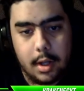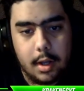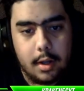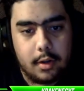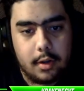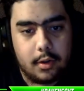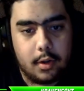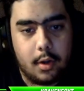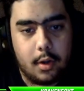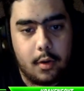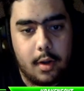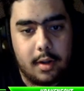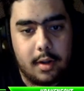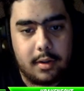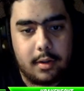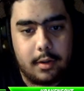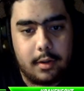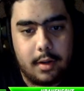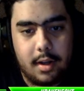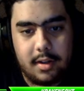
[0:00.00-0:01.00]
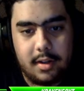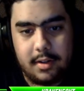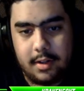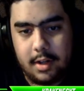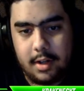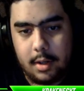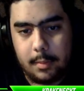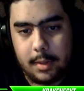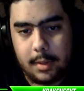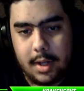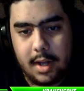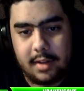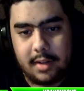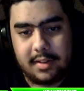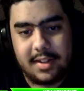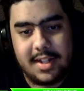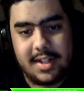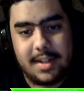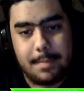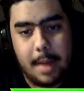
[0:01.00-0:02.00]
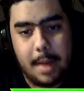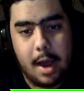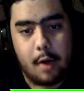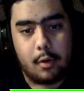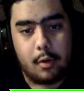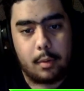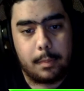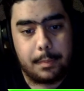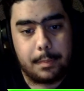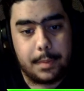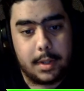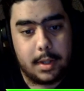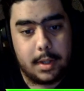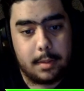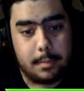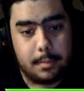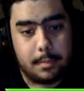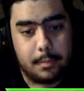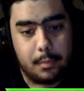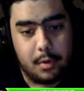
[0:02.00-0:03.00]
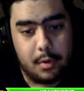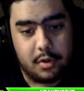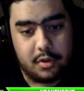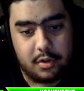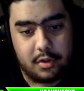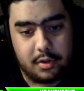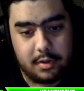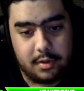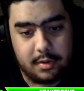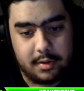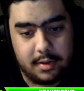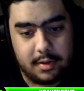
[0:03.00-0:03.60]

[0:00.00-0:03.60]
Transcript: So, and here we got the power beam, which is